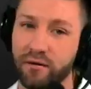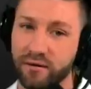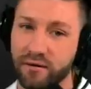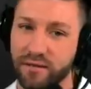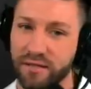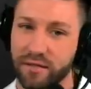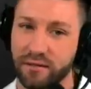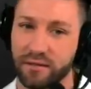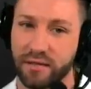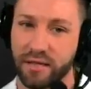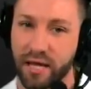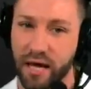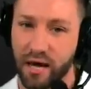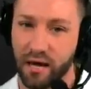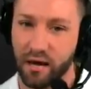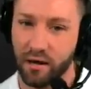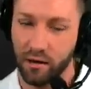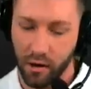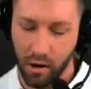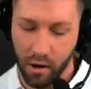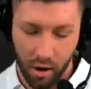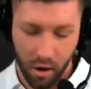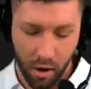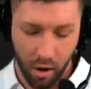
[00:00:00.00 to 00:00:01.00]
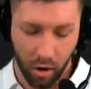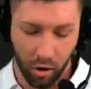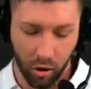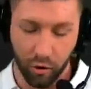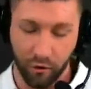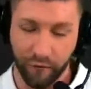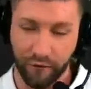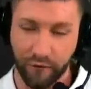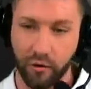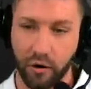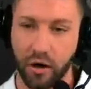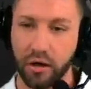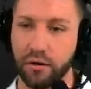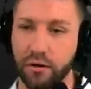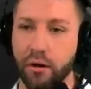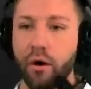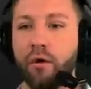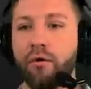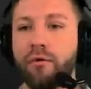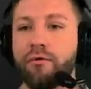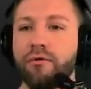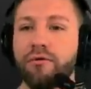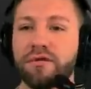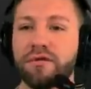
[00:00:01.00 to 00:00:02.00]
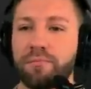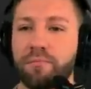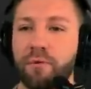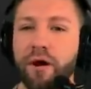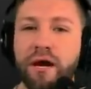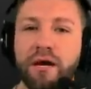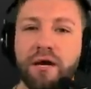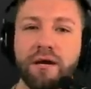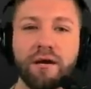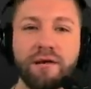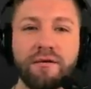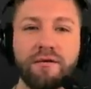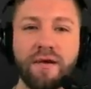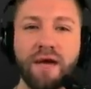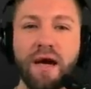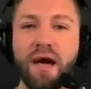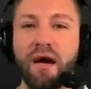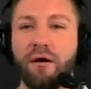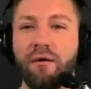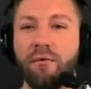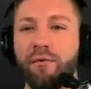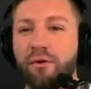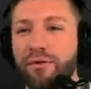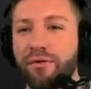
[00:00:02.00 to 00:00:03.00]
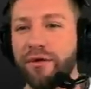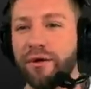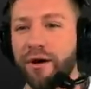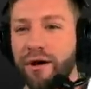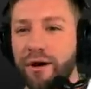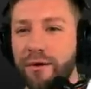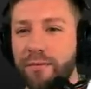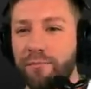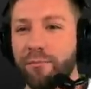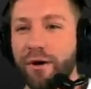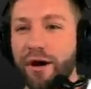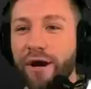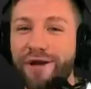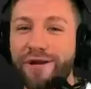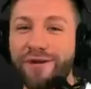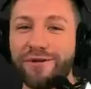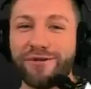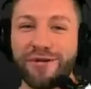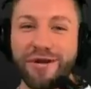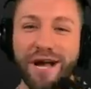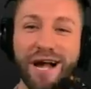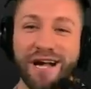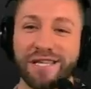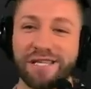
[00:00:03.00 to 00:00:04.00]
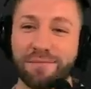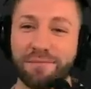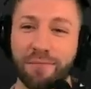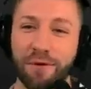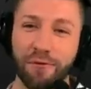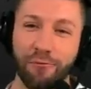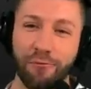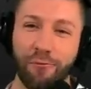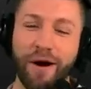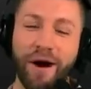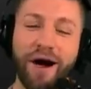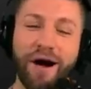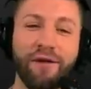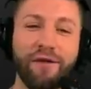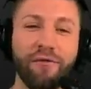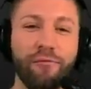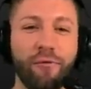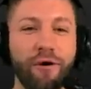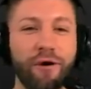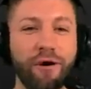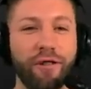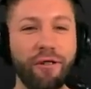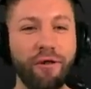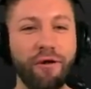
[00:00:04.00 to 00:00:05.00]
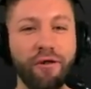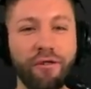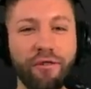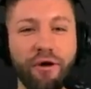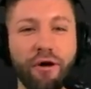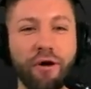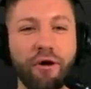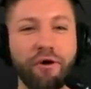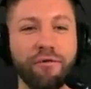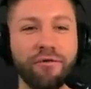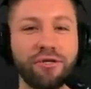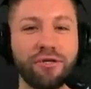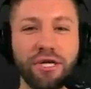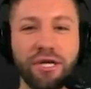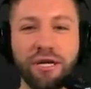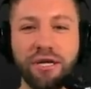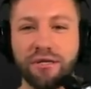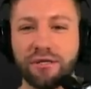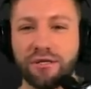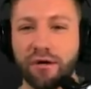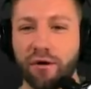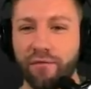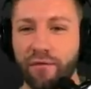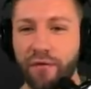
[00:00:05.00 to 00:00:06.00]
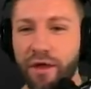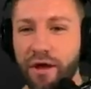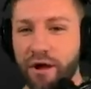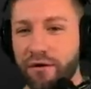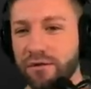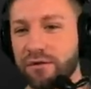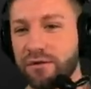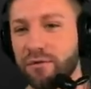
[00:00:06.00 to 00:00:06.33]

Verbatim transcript: today over on Locals, breaking it down with Brandon Jasper, Wild One, and all the OGs over there.